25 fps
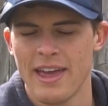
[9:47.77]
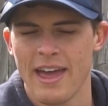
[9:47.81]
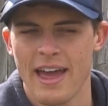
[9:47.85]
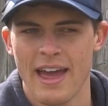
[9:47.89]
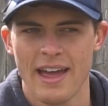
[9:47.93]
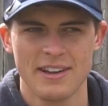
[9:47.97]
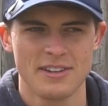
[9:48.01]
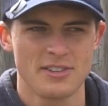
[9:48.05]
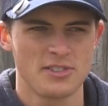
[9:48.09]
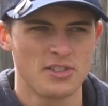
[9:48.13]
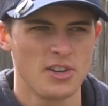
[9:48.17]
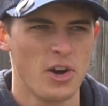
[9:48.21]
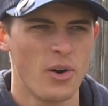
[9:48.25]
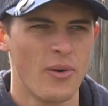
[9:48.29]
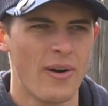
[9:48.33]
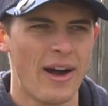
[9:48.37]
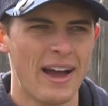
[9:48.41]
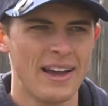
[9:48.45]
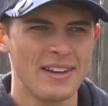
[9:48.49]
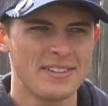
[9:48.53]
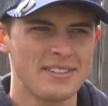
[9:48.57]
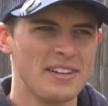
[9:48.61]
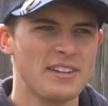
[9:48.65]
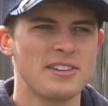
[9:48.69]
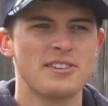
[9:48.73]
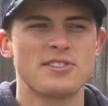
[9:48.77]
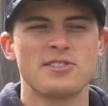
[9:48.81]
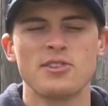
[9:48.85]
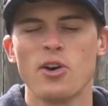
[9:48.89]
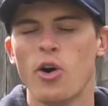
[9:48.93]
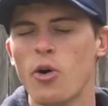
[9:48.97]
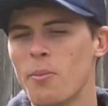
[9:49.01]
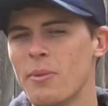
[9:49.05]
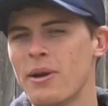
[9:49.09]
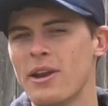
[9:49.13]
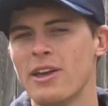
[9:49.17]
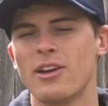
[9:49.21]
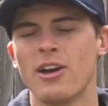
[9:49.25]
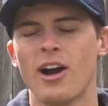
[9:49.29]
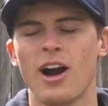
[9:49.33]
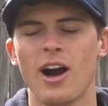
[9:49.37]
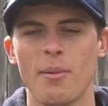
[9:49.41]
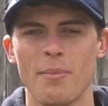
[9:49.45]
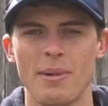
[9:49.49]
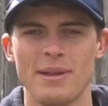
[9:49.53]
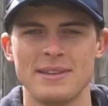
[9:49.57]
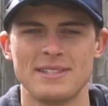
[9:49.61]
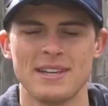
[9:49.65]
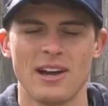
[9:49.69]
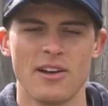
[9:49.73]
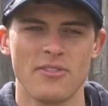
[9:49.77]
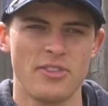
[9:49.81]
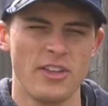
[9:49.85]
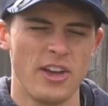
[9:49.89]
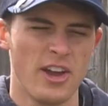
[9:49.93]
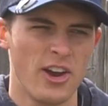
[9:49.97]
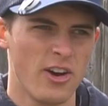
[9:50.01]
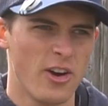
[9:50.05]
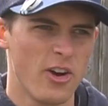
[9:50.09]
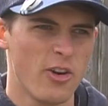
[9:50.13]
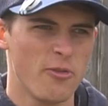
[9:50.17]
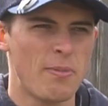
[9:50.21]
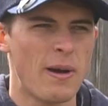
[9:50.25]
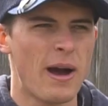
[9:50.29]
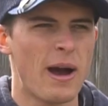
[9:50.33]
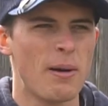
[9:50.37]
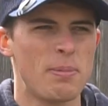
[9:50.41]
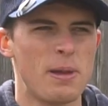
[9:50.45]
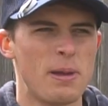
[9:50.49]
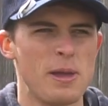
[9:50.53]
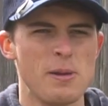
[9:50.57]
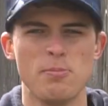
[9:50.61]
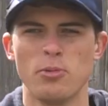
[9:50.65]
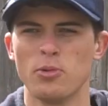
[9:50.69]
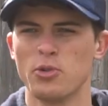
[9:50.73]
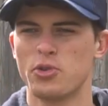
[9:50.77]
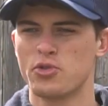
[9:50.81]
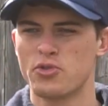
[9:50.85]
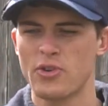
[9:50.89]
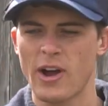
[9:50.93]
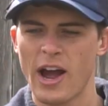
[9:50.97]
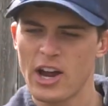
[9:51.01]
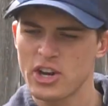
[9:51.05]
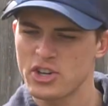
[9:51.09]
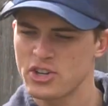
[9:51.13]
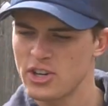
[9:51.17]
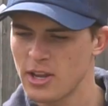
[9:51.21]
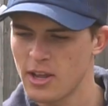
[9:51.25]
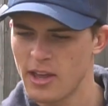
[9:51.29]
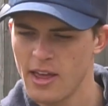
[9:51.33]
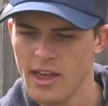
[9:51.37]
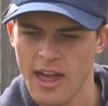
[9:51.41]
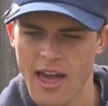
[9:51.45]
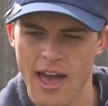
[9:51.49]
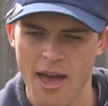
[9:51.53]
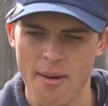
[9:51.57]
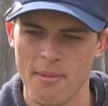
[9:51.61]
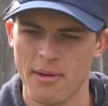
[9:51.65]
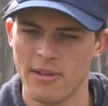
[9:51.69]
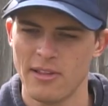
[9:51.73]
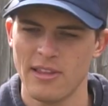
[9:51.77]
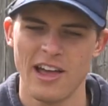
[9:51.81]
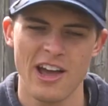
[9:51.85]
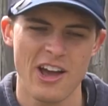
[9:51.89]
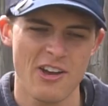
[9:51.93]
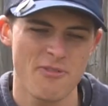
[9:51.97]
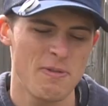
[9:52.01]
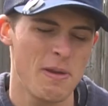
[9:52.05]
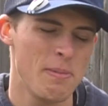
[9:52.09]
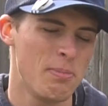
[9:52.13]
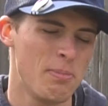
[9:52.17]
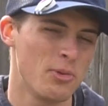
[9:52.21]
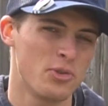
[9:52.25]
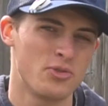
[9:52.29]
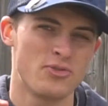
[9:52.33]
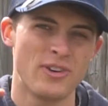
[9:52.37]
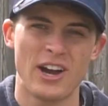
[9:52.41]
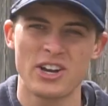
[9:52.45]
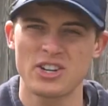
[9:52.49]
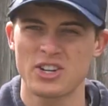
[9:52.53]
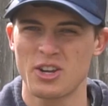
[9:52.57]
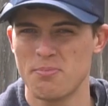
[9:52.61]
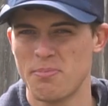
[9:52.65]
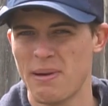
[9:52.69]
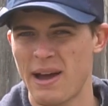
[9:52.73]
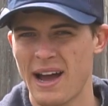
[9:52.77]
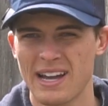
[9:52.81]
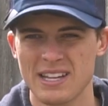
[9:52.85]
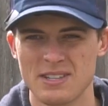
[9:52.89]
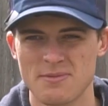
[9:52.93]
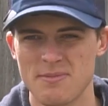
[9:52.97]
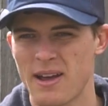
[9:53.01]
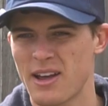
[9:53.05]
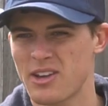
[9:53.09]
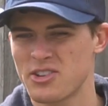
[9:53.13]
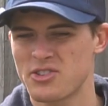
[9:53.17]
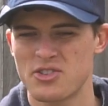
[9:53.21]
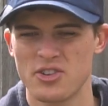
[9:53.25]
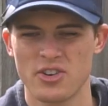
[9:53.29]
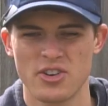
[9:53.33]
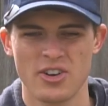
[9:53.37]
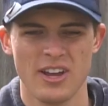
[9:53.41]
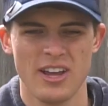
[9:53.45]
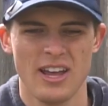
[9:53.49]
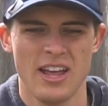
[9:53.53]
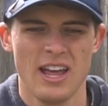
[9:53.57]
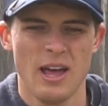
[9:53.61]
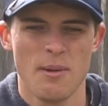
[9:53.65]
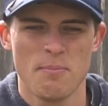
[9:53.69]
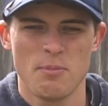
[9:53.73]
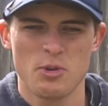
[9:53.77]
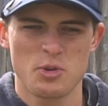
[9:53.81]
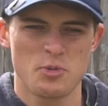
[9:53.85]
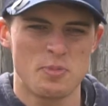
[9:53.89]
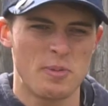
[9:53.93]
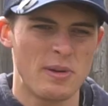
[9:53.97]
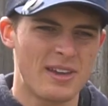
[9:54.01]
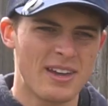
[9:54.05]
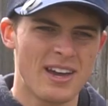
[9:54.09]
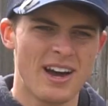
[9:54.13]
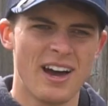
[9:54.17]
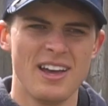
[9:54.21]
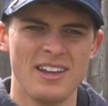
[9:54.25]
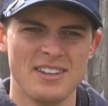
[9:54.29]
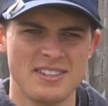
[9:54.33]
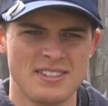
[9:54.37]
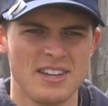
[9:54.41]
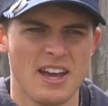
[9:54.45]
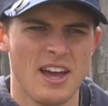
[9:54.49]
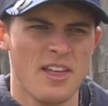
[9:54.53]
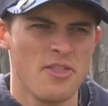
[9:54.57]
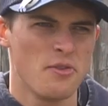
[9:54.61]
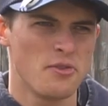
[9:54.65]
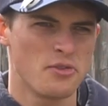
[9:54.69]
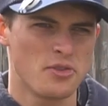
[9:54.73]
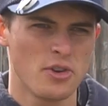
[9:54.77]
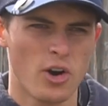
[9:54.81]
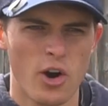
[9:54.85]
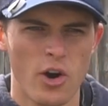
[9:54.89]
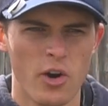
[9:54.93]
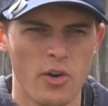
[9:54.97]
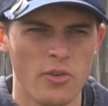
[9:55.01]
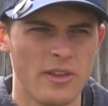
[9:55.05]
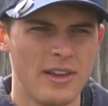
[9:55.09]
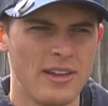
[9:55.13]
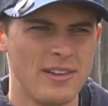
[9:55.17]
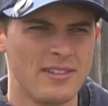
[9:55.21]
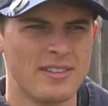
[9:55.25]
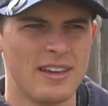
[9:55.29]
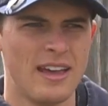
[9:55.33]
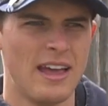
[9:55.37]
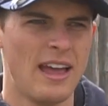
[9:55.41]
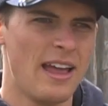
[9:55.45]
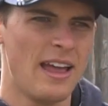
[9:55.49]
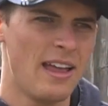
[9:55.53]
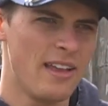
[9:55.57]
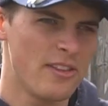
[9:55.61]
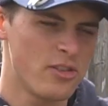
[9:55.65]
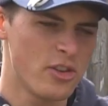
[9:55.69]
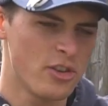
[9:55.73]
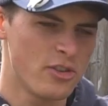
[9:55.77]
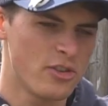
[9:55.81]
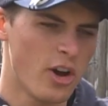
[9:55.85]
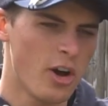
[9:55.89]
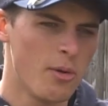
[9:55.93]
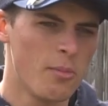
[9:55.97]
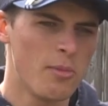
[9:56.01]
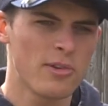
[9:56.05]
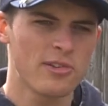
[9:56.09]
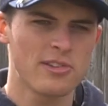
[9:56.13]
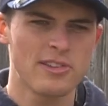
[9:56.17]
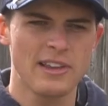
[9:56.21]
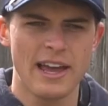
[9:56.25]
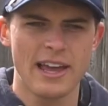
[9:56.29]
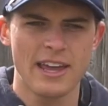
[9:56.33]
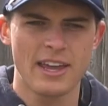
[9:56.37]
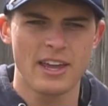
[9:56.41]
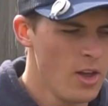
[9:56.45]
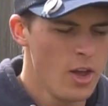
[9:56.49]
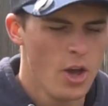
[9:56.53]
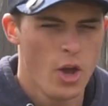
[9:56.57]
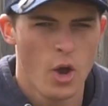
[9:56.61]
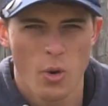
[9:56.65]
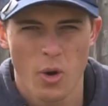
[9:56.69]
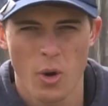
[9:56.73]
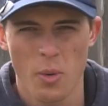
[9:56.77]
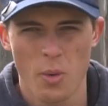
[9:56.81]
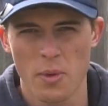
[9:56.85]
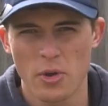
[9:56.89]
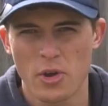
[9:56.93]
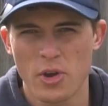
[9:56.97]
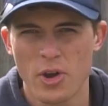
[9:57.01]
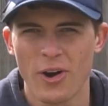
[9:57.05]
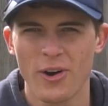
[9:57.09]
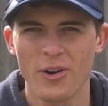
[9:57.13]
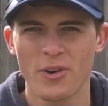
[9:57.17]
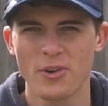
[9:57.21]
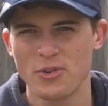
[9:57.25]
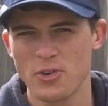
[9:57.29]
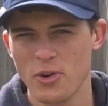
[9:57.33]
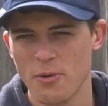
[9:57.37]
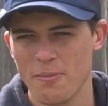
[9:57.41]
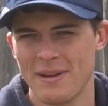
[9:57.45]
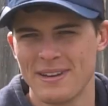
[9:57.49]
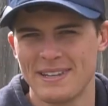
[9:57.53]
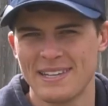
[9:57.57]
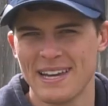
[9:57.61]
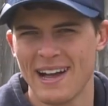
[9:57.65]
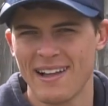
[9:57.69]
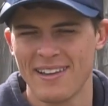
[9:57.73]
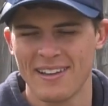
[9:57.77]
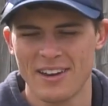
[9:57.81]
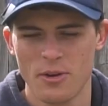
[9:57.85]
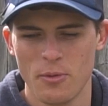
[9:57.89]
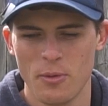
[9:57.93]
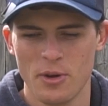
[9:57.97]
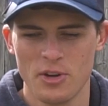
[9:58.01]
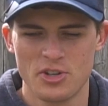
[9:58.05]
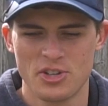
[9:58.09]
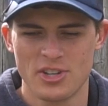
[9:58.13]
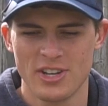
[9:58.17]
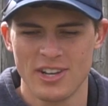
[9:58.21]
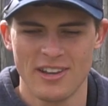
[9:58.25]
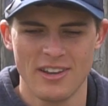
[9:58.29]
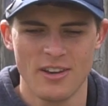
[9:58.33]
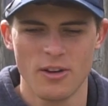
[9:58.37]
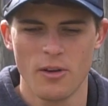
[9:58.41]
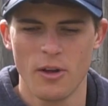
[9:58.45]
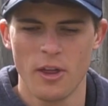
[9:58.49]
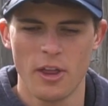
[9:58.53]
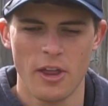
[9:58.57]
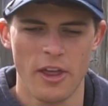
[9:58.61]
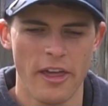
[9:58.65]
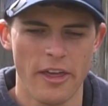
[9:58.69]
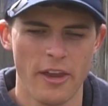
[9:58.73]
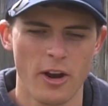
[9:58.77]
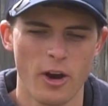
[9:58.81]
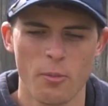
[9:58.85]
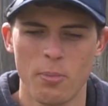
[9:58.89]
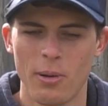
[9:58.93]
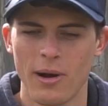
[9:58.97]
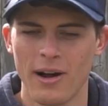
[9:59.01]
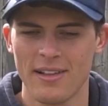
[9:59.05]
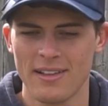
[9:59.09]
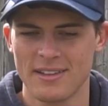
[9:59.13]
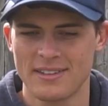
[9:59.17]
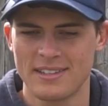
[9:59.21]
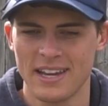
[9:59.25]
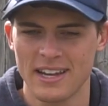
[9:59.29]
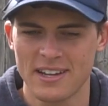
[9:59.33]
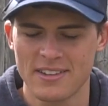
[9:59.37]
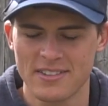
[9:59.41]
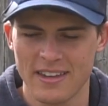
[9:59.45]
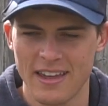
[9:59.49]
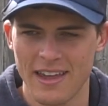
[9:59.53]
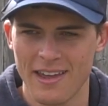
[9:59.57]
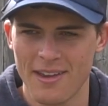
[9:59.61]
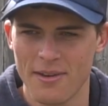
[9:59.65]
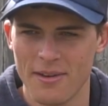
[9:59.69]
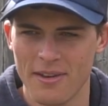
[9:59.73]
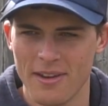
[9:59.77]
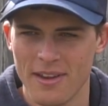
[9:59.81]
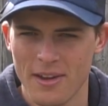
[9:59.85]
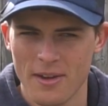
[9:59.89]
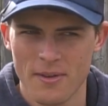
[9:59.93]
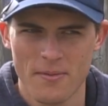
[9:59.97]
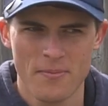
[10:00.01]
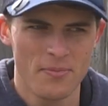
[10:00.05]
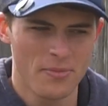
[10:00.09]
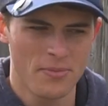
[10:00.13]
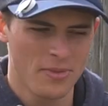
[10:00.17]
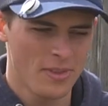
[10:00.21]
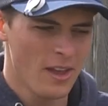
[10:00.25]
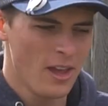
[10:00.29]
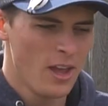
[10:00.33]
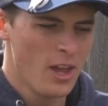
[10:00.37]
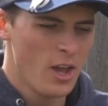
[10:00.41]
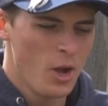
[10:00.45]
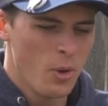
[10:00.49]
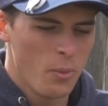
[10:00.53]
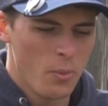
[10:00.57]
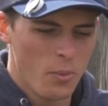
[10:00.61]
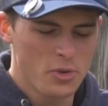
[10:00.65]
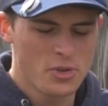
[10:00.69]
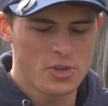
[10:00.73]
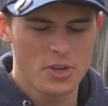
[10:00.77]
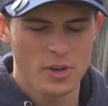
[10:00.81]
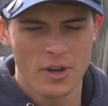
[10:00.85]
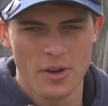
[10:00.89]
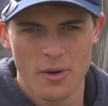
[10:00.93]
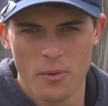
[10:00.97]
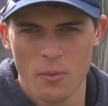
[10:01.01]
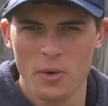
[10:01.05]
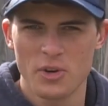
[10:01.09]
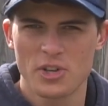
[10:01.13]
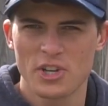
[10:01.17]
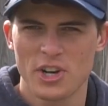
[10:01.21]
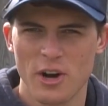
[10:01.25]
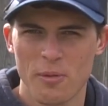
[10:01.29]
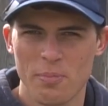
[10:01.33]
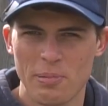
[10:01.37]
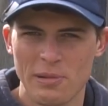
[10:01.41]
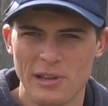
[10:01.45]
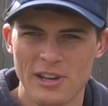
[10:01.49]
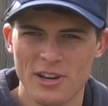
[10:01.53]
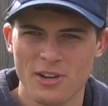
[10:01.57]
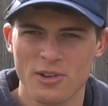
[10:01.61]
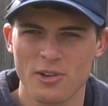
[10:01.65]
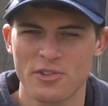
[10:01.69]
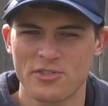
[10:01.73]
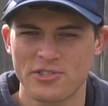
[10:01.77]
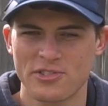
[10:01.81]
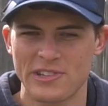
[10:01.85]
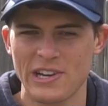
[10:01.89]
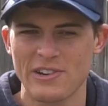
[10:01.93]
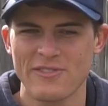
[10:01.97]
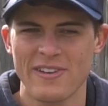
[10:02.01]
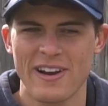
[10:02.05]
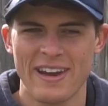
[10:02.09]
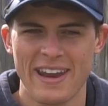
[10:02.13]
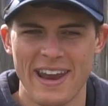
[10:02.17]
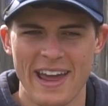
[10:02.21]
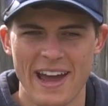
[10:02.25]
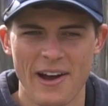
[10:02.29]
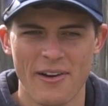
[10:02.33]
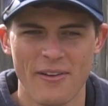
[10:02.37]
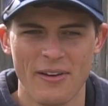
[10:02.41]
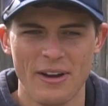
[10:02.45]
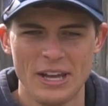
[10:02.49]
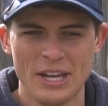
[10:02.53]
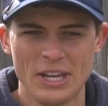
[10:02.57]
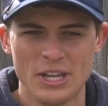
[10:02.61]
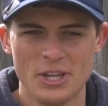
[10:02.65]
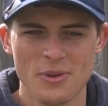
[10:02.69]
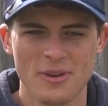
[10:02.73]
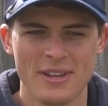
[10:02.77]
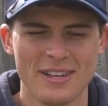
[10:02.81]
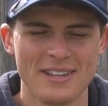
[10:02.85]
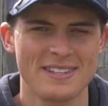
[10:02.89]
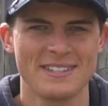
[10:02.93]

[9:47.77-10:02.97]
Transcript: And so I see so many comments out there about people trashing MLF, people trashing Bassmaster, just because there's all these, it's almost like what we call group mentality, which, you know, in our politics can, which in our political state right now, you can